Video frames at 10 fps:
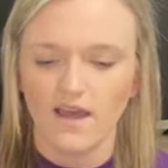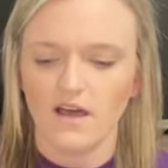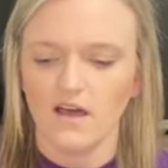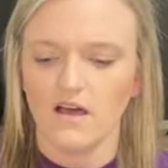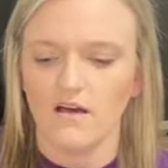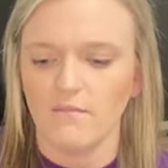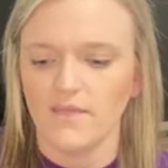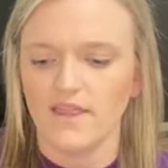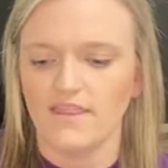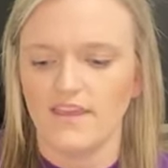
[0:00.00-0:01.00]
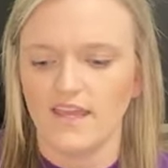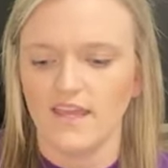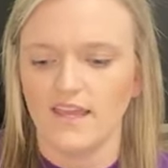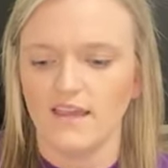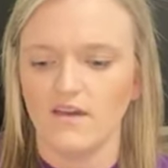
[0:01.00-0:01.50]
Um,
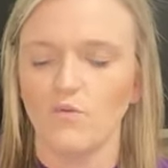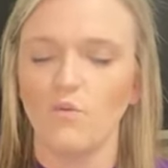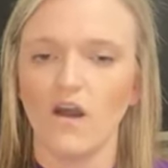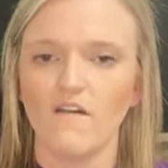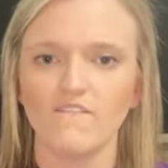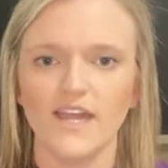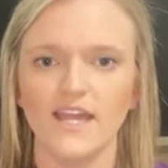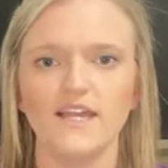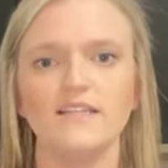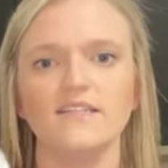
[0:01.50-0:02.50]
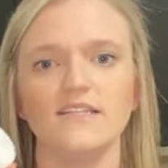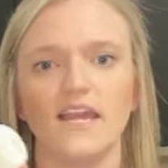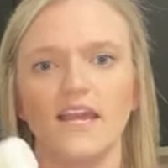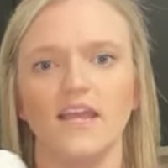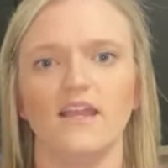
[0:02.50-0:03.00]
the wall fans
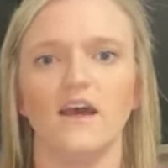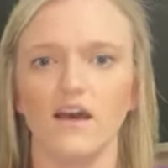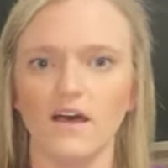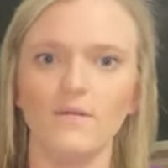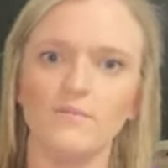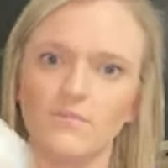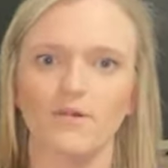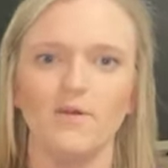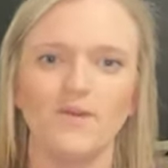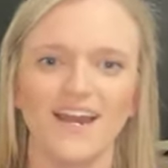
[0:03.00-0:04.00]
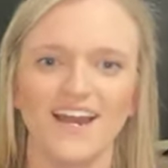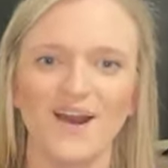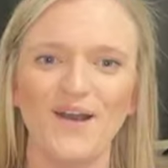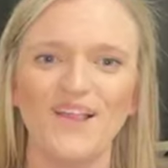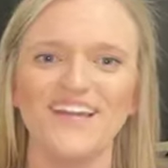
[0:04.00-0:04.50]
and up or what I
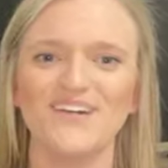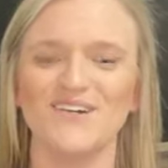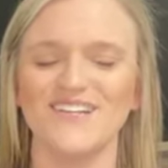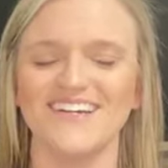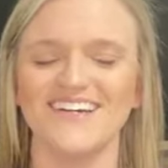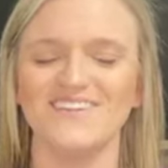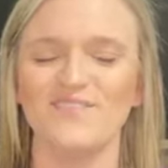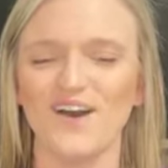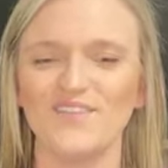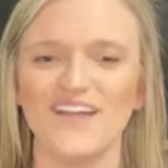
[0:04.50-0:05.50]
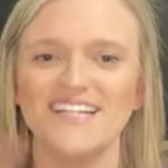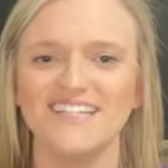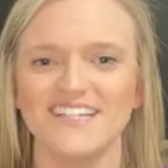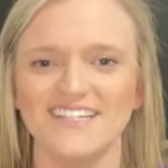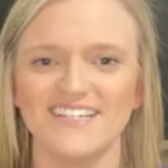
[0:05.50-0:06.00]
call it, or the wall
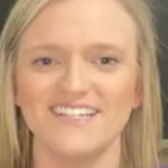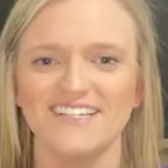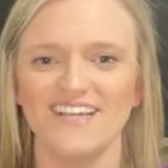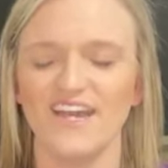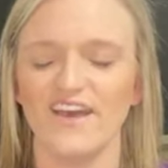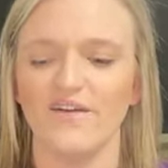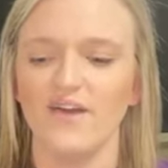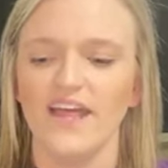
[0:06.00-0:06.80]
fans in the Scentsy Go,